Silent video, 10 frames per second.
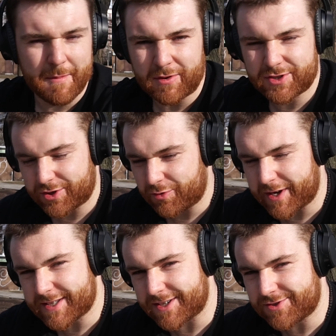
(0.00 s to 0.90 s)
I'm about 2
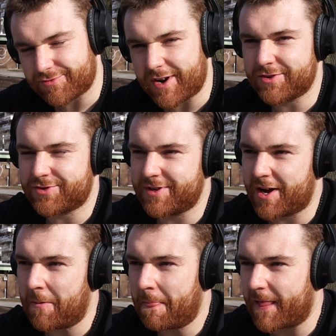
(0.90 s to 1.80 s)
weeks in Toronto
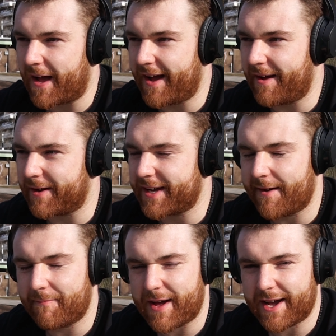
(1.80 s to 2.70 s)
now. I
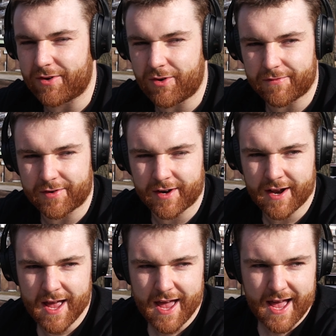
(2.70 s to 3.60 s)
came back over,
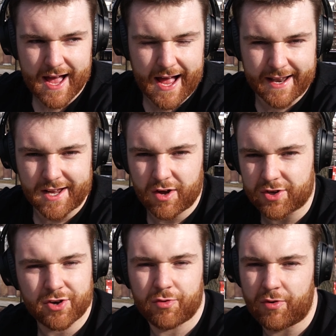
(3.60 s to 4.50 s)
and now
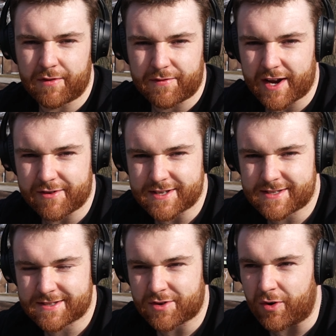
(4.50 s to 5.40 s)
the
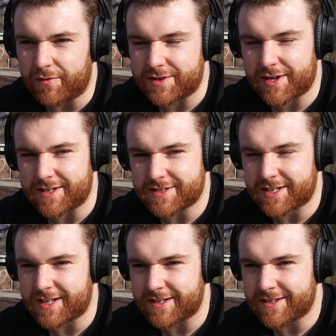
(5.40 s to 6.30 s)
coronavirus,
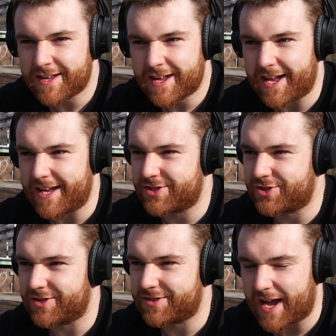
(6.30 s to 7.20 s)
COVID-19, is
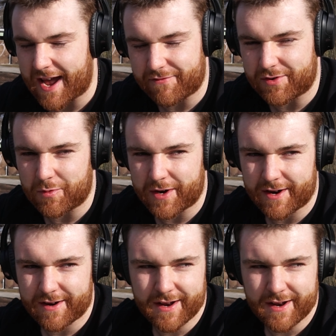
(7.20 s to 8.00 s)
just everywhere.